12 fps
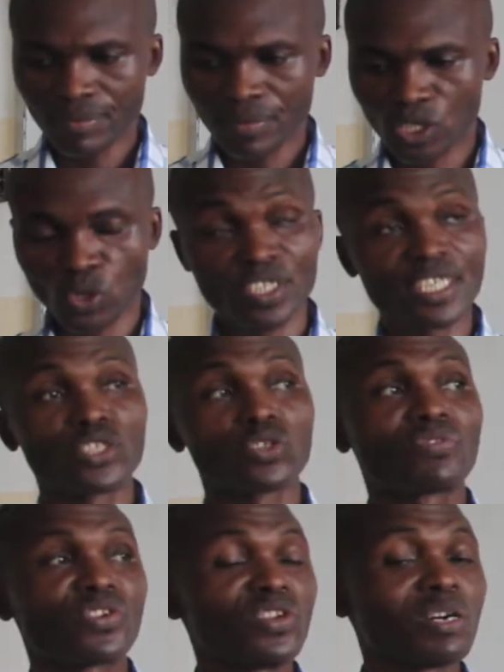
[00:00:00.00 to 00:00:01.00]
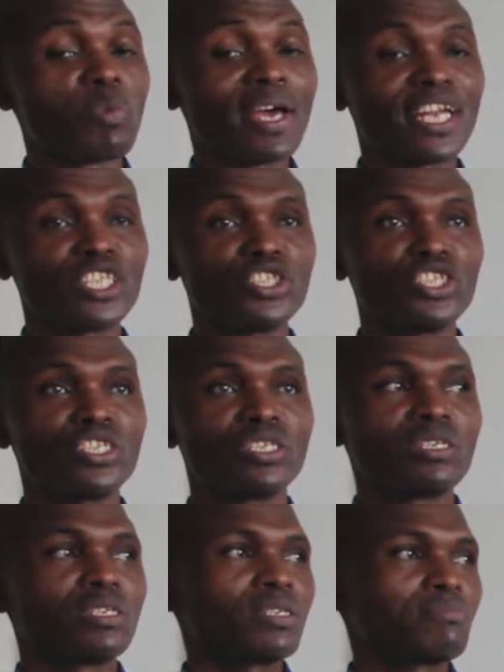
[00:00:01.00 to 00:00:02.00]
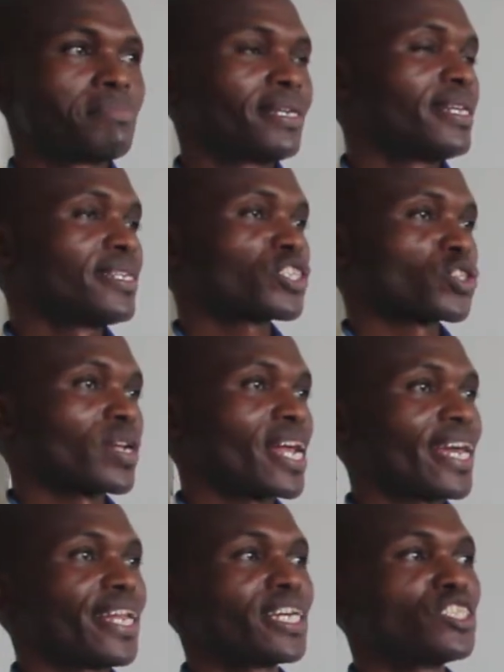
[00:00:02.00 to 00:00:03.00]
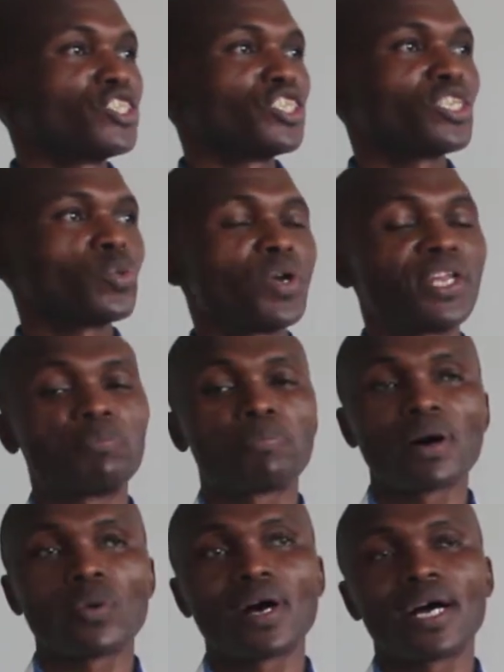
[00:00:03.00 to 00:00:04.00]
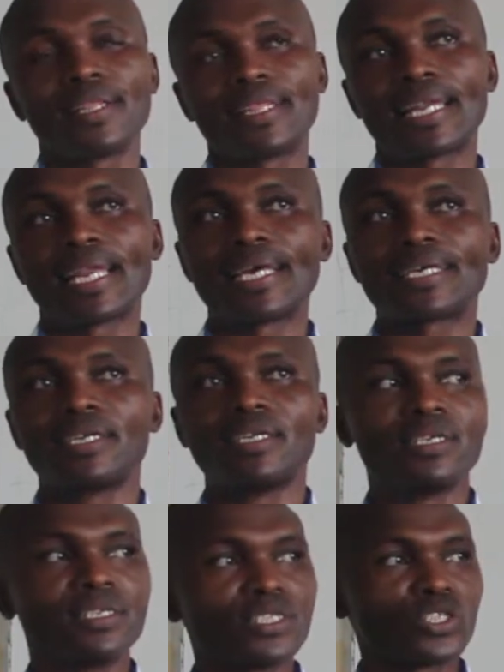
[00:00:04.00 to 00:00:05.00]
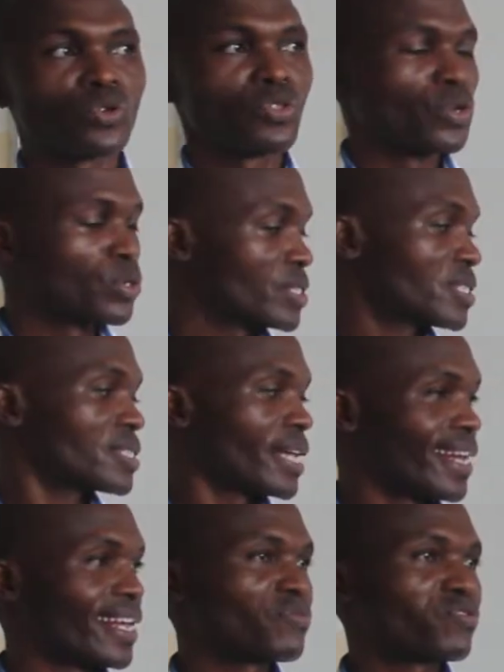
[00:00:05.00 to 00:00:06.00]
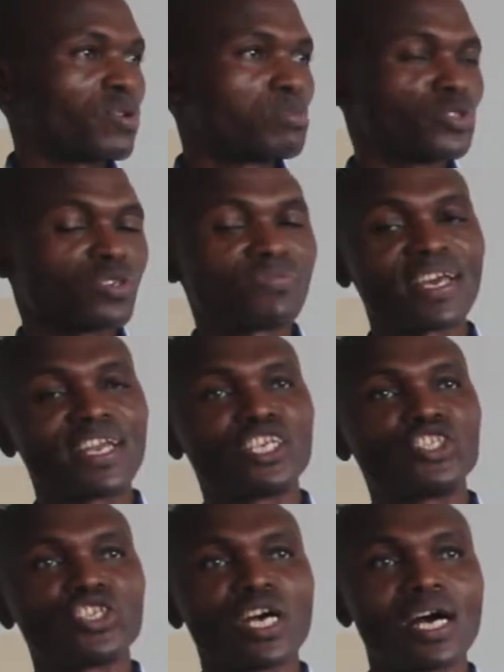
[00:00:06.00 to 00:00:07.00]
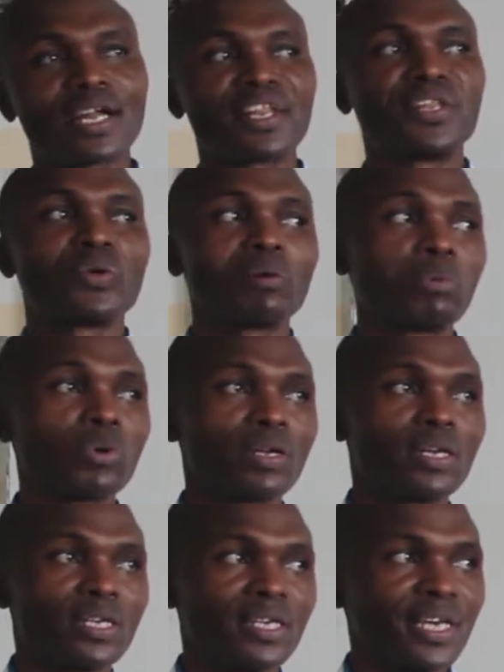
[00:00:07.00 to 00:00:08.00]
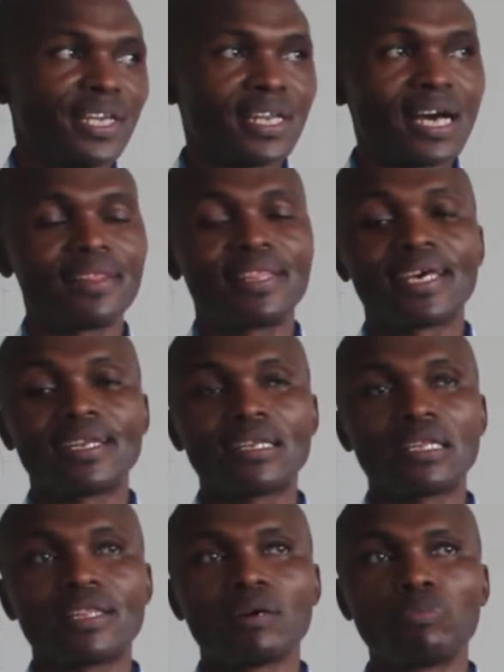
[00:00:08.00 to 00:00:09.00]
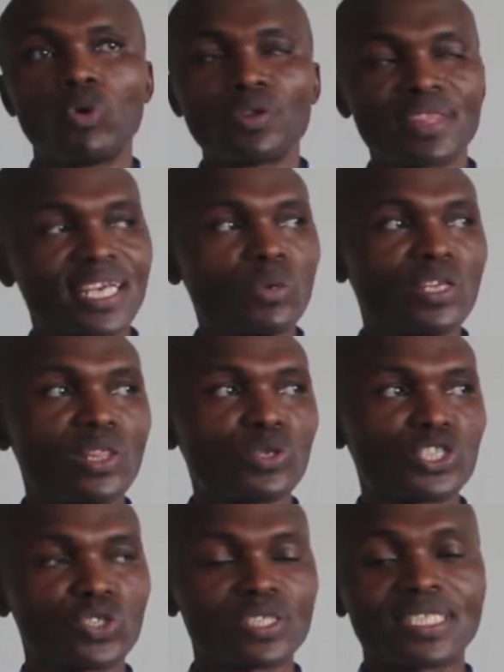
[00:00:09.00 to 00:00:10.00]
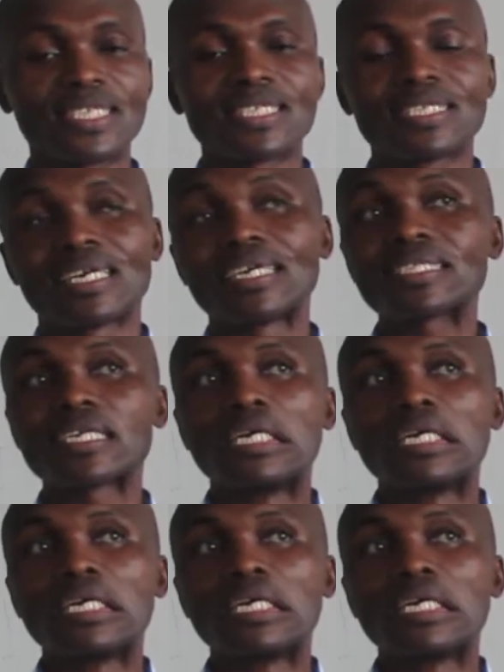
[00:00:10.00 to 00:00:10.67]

sources of renewable energy, mainly solar energy, wind power, and the like. So those forms of energy are renewable. And then the good thing with those sources is that